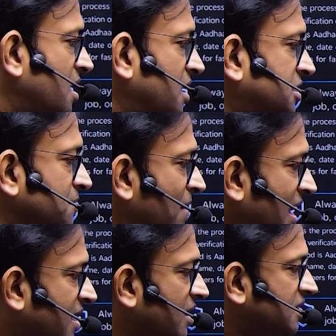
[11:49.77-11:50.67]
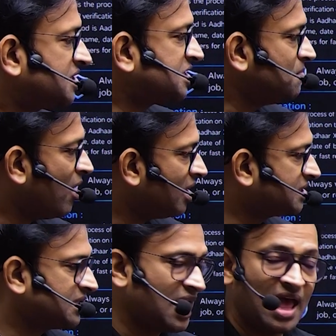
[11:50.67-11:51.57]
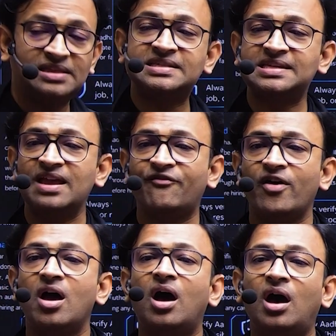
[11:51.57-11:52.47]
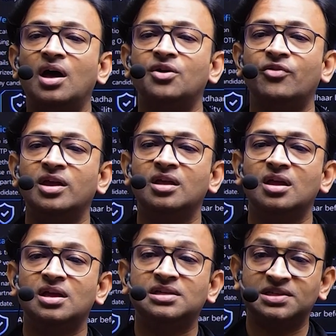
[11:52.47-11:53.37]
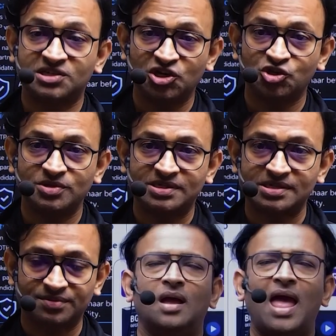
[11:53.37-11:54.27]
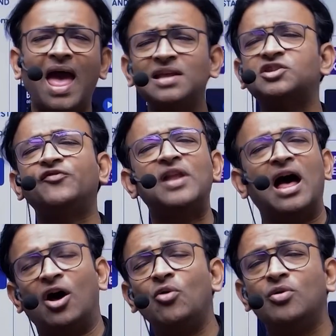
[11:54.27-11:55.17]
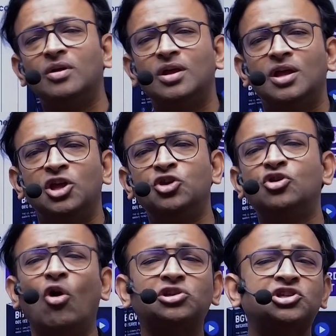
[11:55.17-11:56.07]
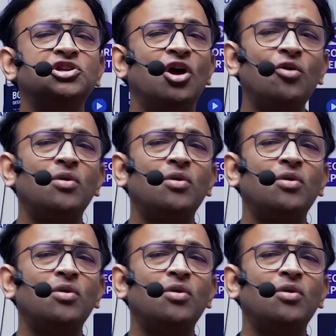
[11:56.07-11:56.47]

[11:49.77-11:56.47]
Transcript: to make smart and safe hiring decisions. As of now, you got to know